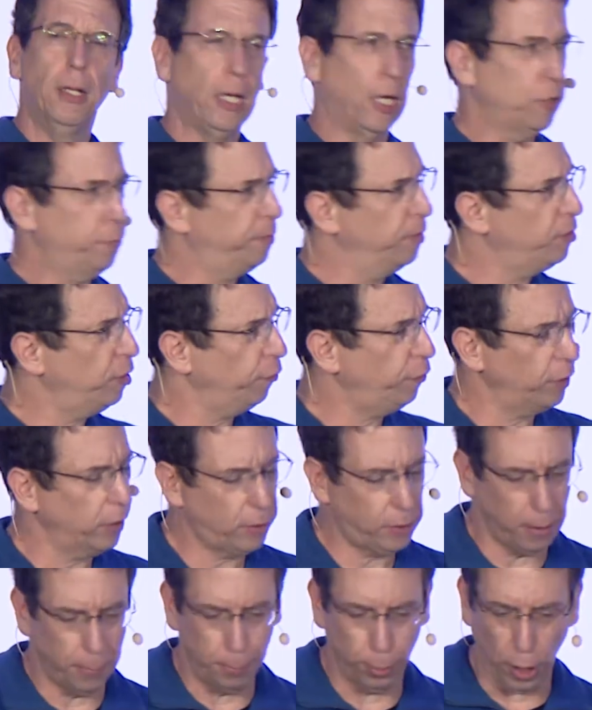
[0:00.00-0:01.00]
a
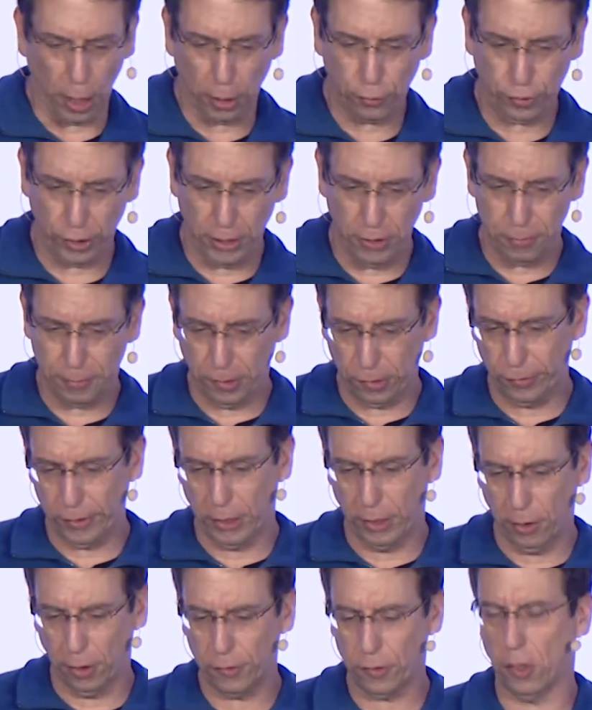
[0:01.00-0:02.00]
specific blockchain. Specifically,
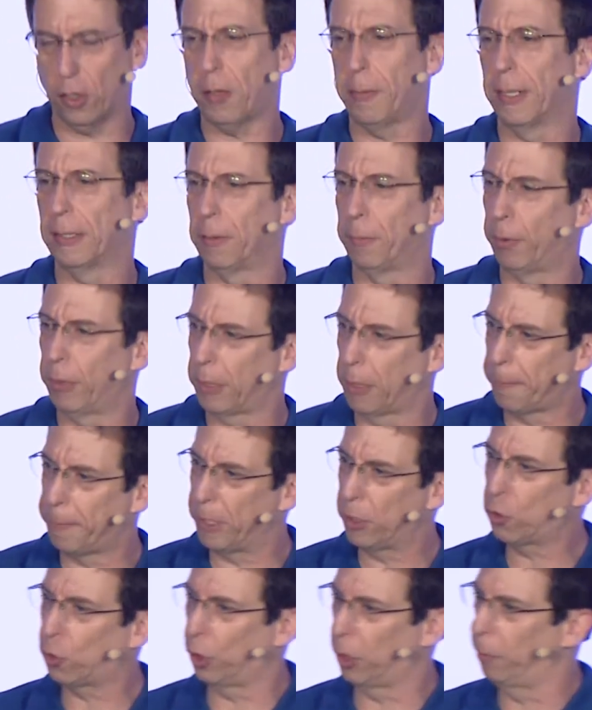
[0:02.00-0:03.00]
let's talk about the
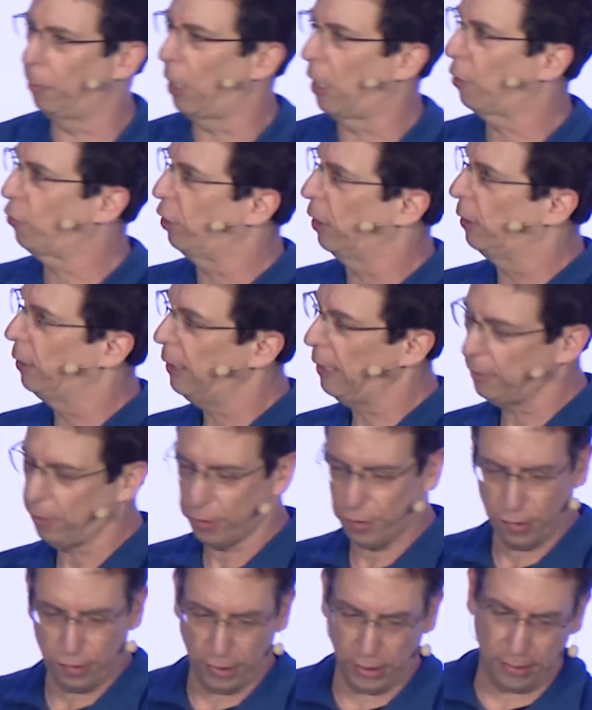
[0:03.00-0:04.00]
Bitcoin blockchain. Yeah, this
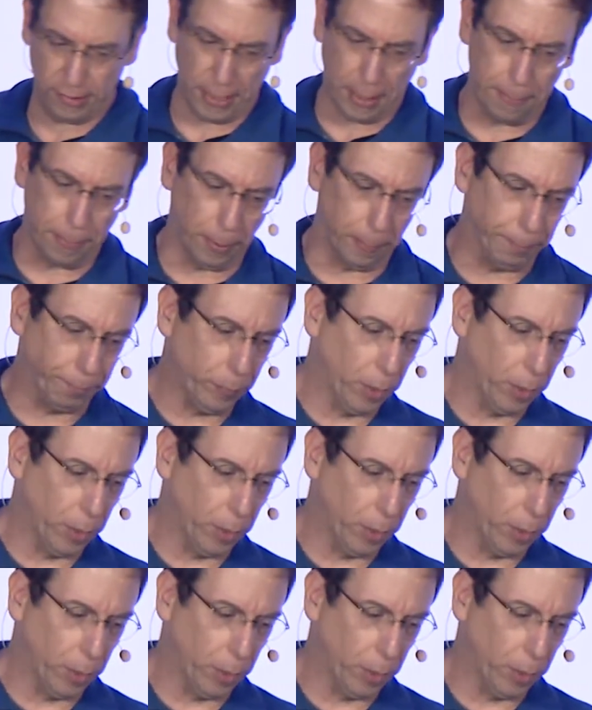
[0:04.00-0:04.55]
is an example.